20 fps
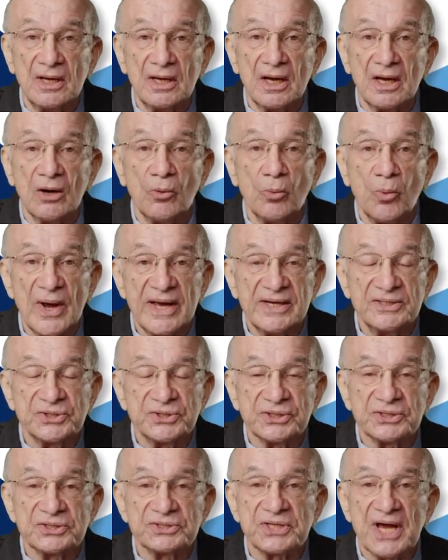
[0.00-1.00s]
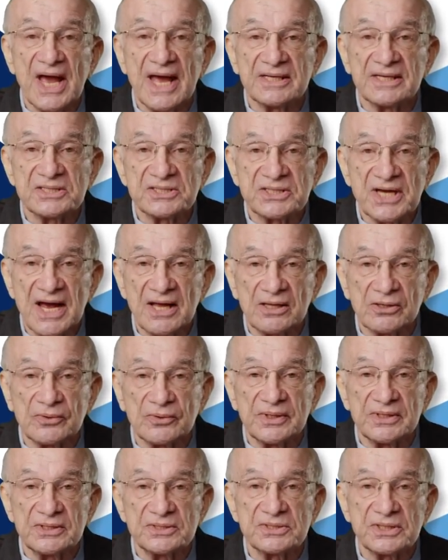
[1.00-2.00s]
Wages and
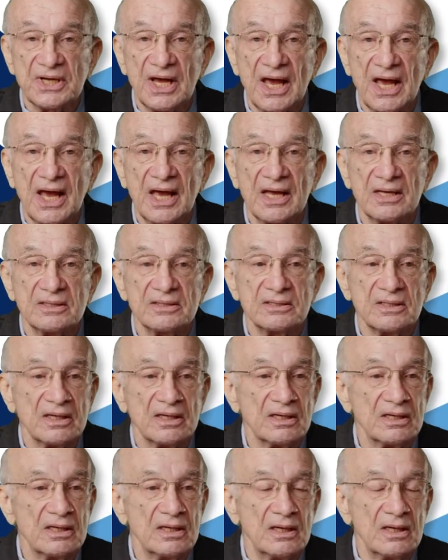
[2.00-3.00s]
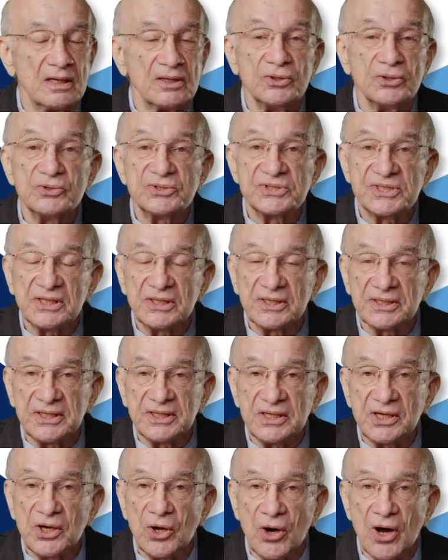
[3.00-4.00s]
salaries and
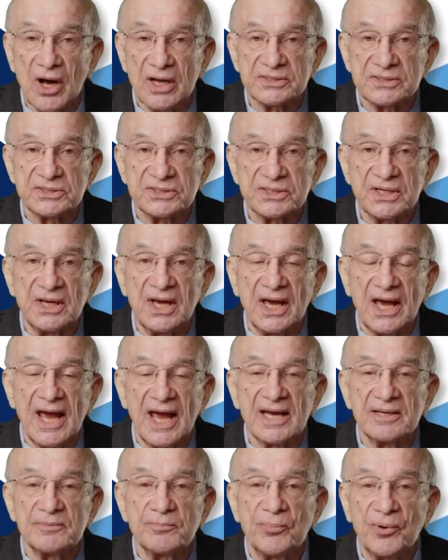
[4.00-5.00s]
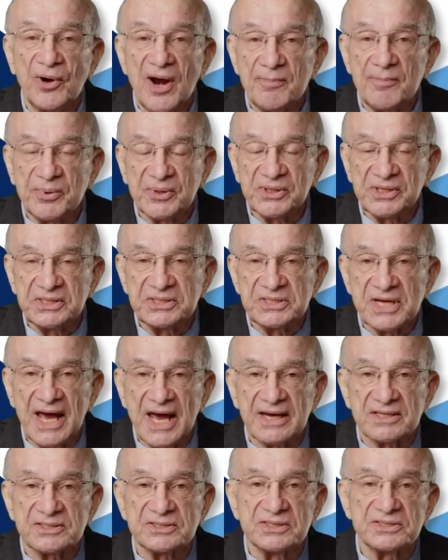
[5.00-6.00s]
utility costs and property
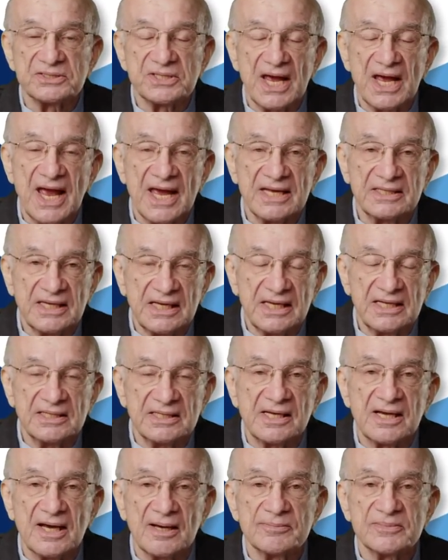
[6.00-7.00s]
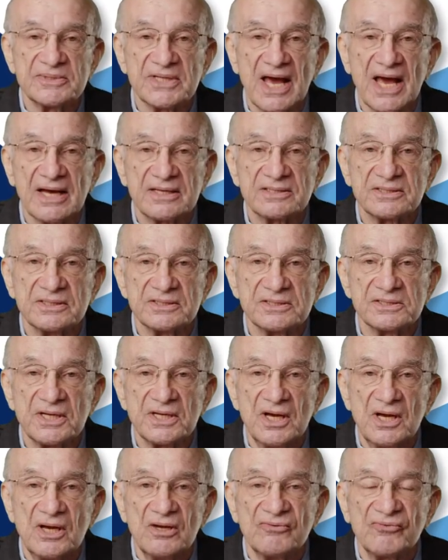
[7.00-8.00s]
taxes and income taxes.
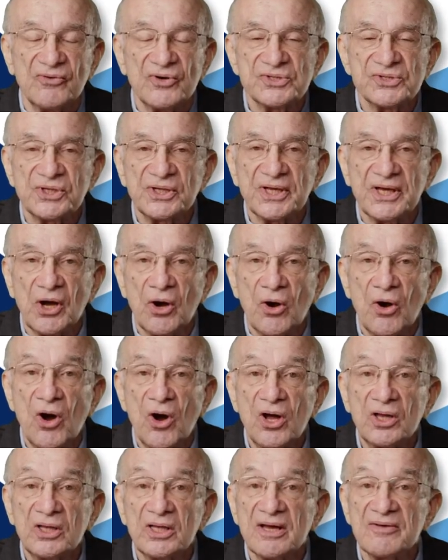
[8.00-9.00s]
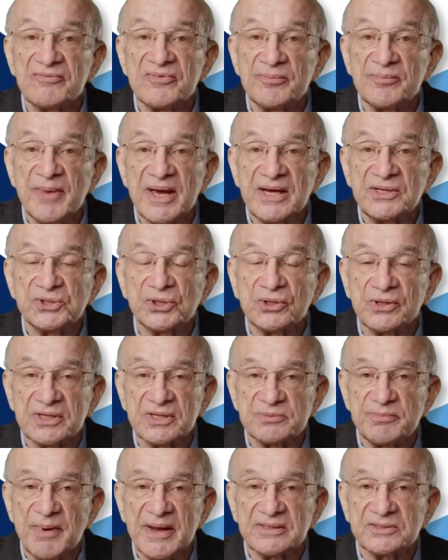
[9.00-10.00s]
Virtually all of the major
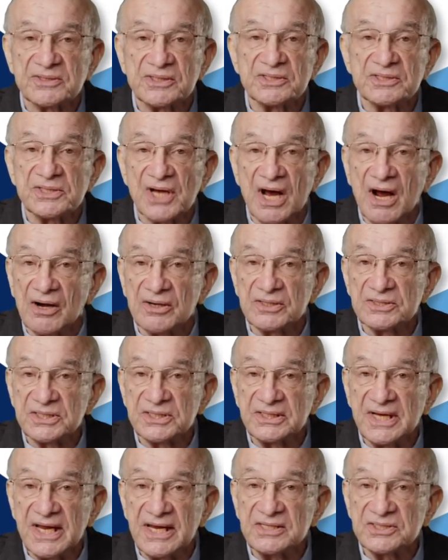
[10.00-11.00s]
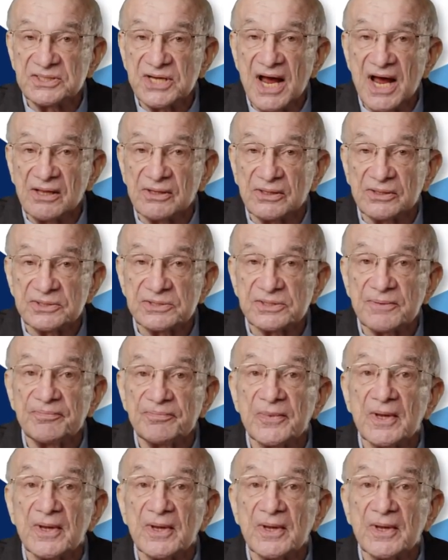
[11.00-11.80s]
expenses are in today's dollars.